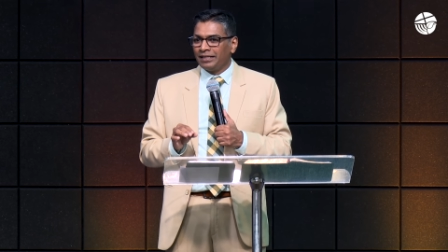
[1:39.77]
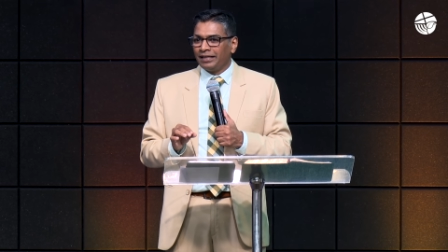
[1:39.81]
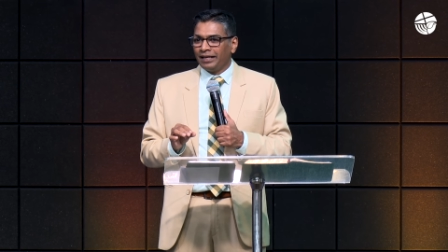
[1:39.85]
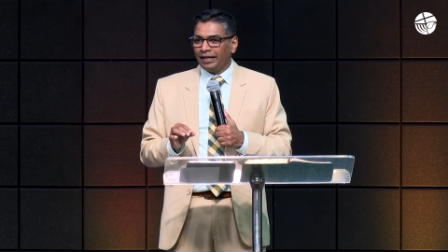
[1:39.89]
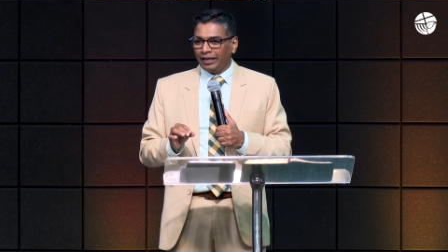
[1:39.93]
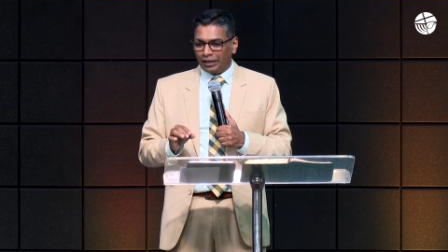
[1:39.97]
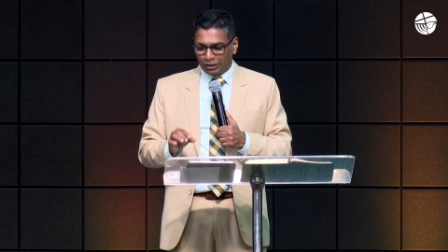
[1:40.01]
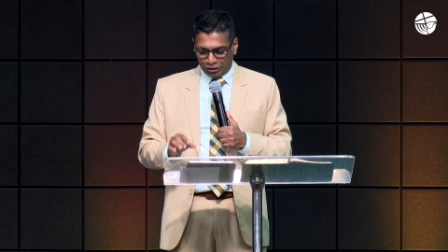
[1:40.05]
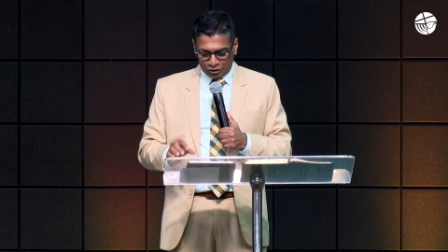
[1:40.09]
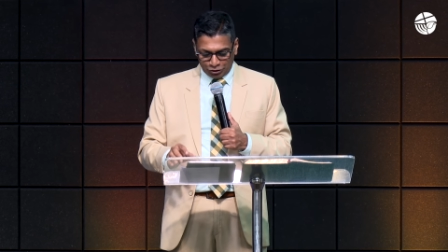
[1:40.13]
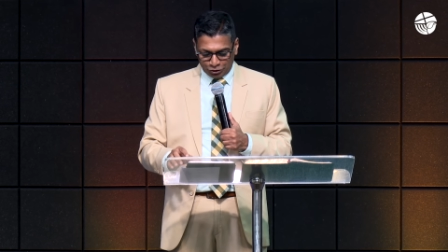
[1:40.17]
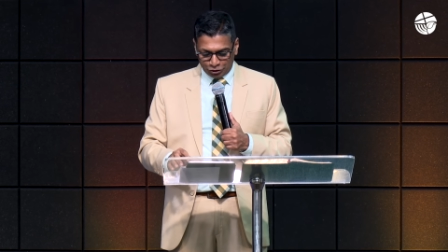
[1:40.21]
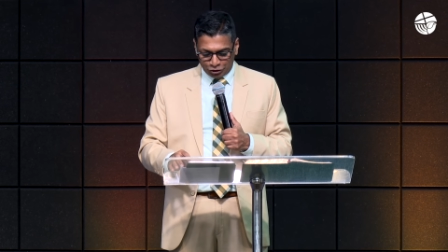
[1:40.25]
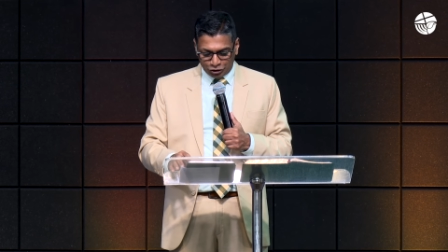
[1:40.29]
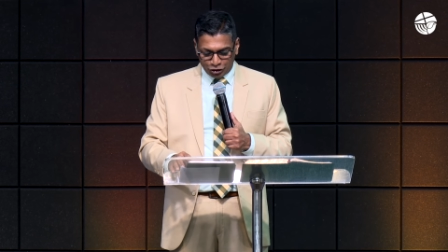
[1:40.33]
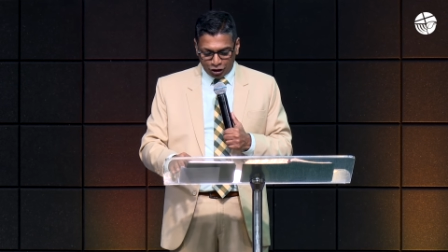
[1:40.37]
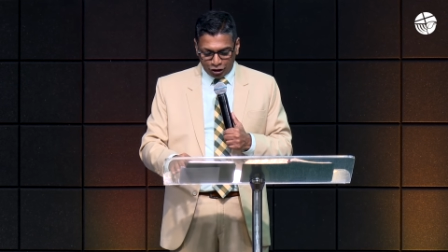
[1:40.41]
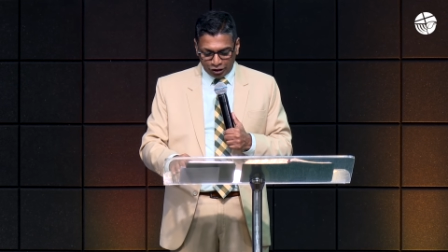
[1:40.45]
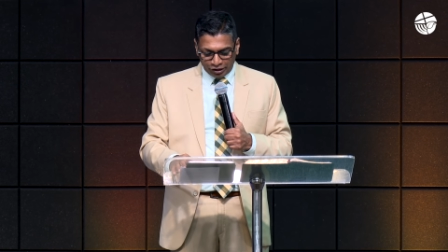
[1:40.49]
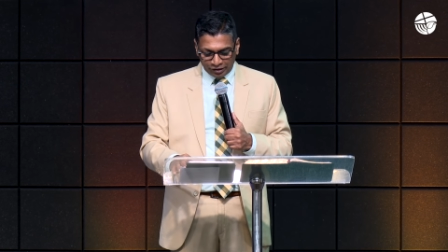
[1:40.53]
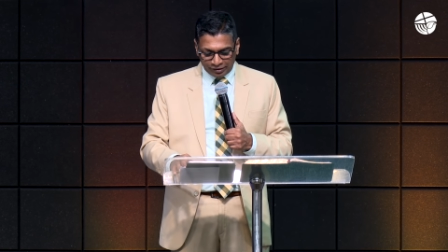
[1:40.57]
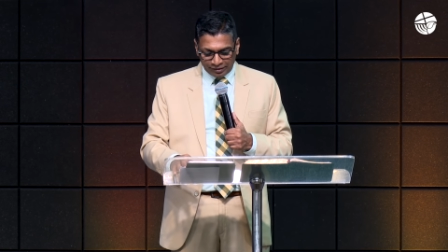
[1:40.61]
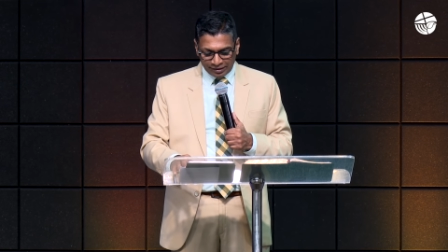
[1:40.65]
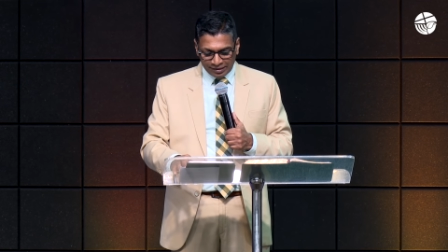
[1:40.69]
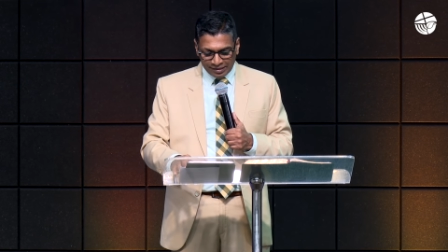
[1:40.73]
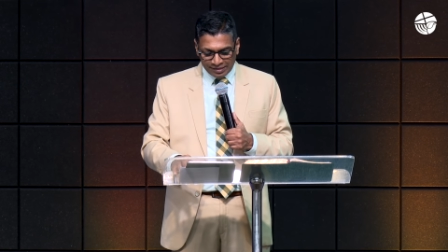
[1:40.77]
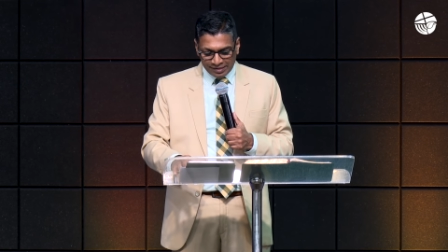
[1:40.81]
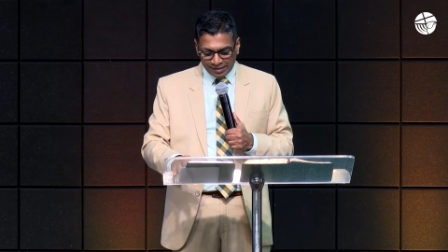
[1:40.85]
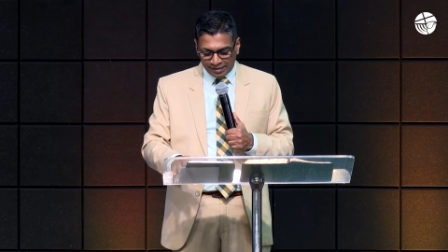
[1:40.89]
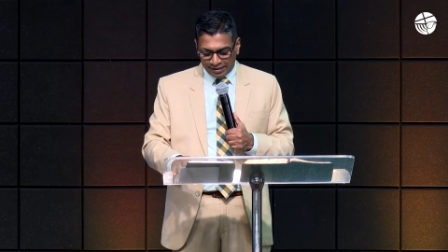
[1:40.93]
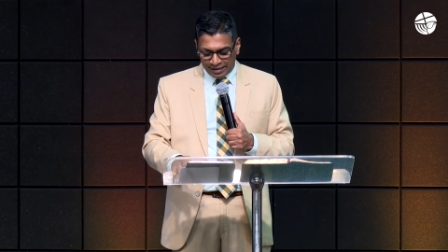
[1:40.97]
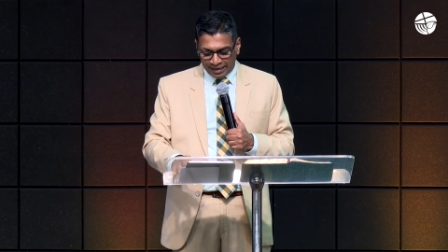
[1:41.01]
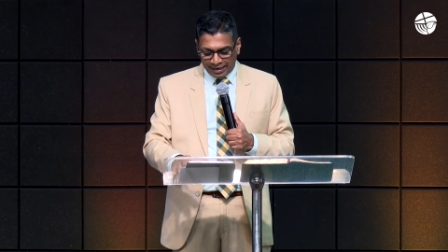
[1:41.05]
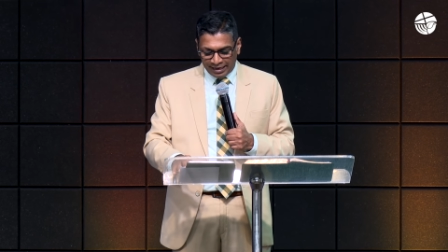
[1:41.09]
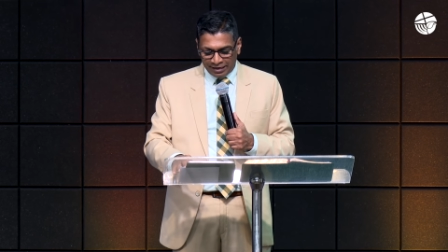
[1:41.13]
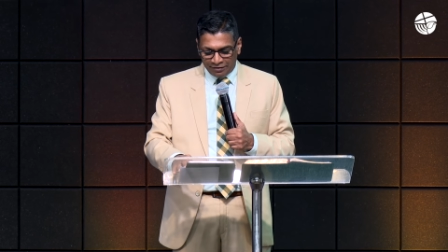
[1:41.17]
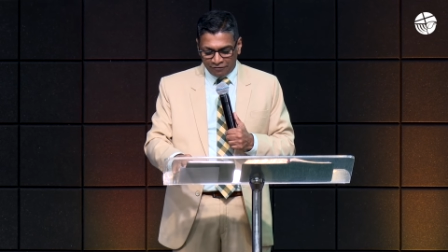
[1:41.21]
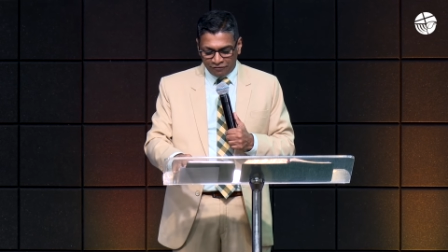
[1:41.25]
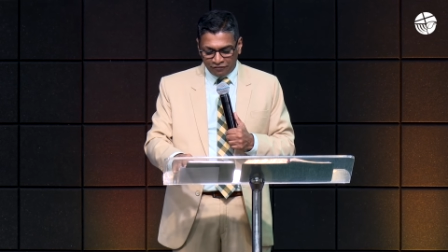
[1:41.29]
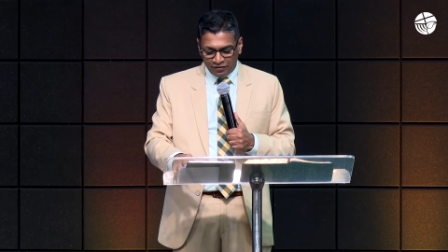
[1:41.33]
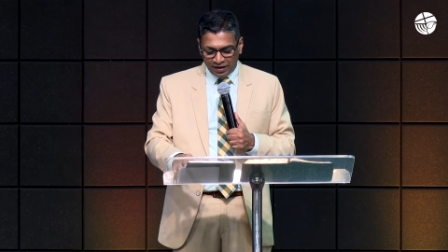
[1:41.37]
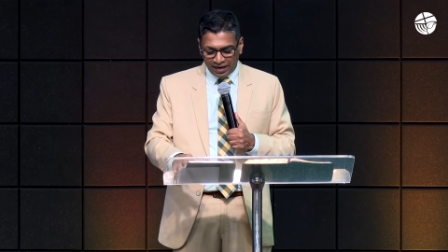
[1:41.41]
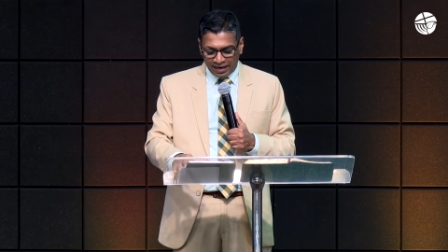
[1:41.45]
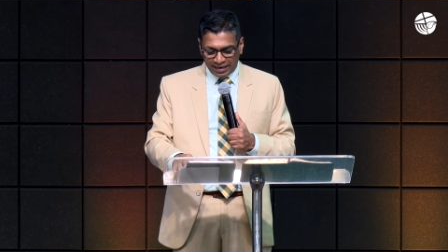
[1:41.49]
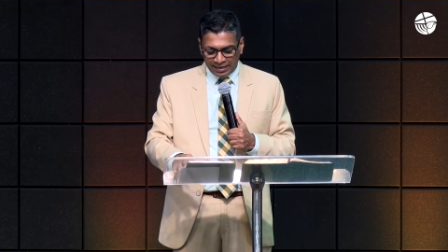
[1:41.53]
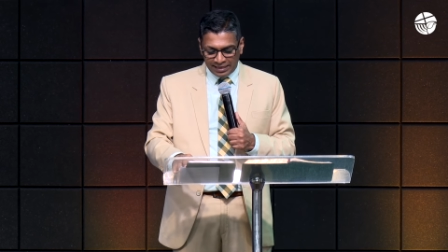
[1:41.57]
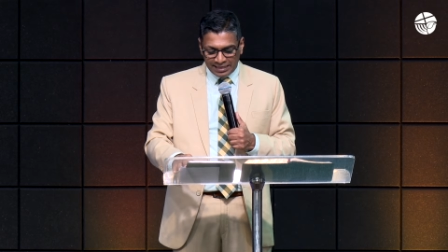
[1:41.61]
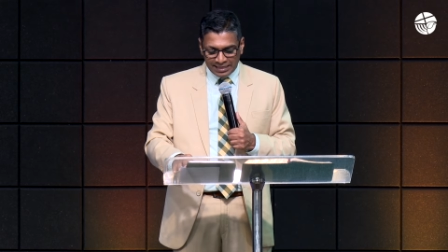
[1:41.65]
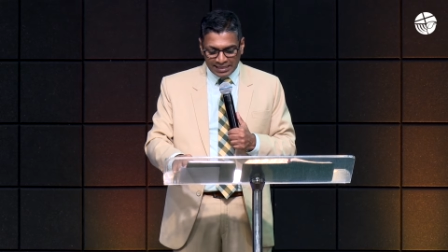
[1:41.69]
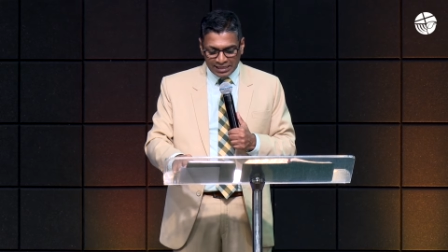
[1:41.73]
into Jonathan's life
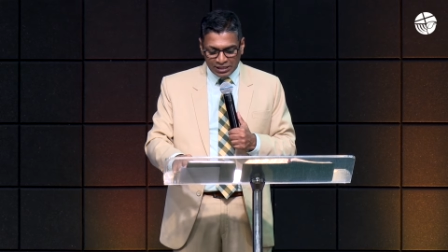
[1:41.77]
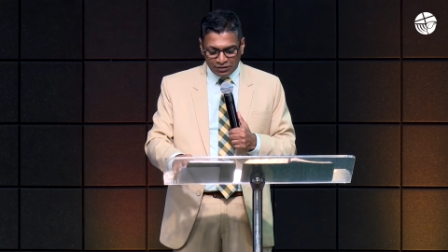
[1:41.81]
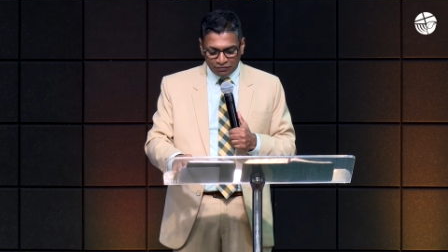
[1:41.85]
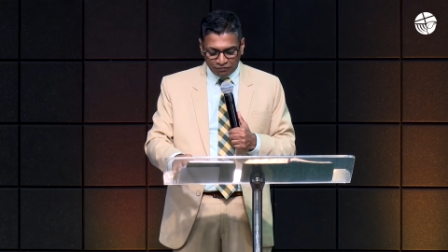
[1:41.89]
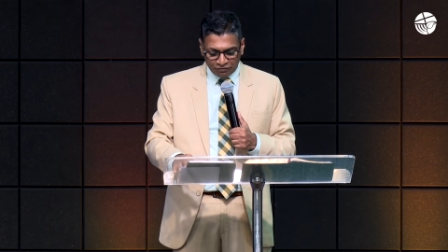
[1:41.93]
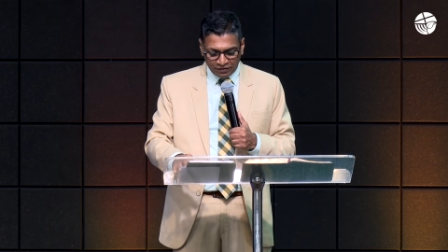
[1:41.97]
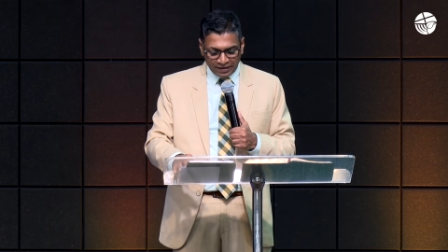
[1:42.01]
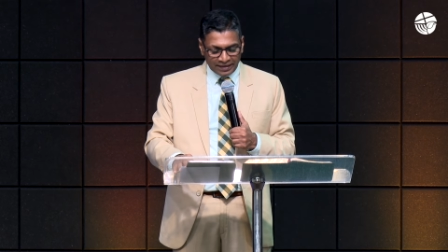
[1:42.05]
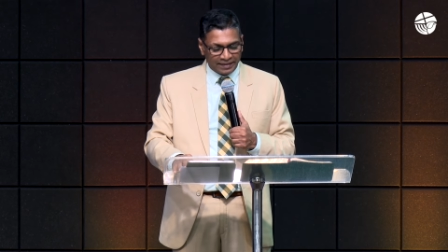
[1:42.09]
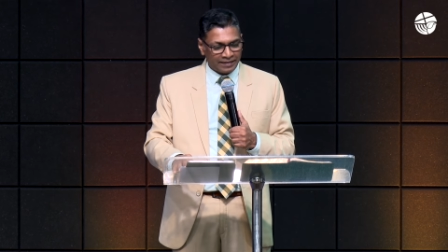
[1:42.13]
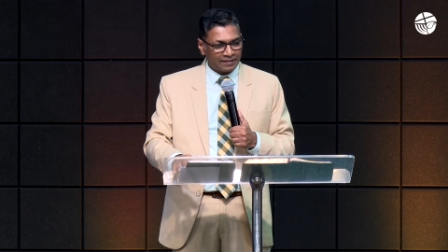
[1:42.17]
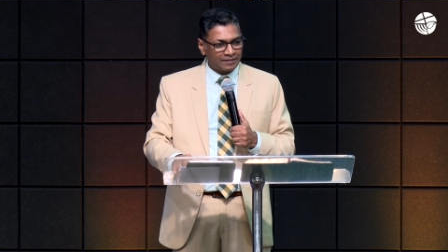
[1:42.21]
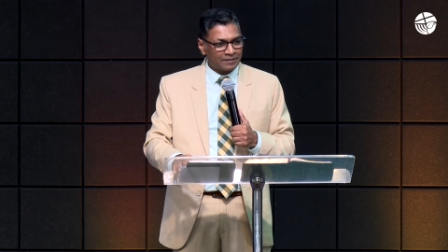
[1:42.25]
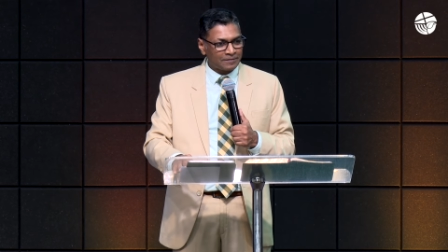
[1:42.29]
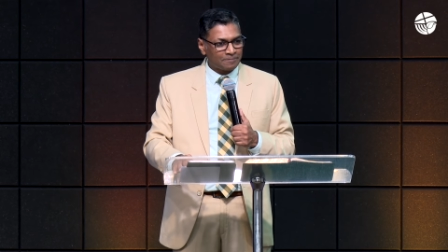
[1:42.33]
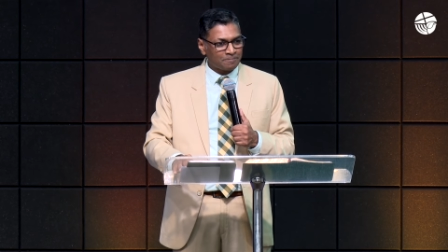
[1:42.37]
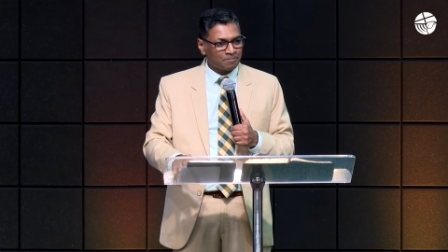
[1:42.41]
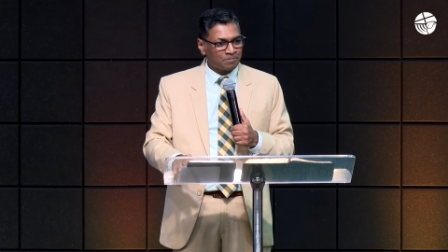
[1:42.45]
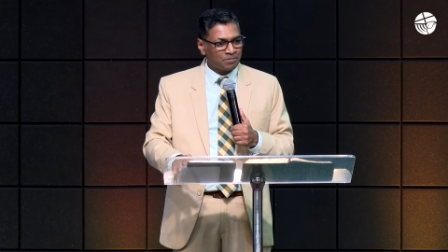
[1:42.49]
and his faith.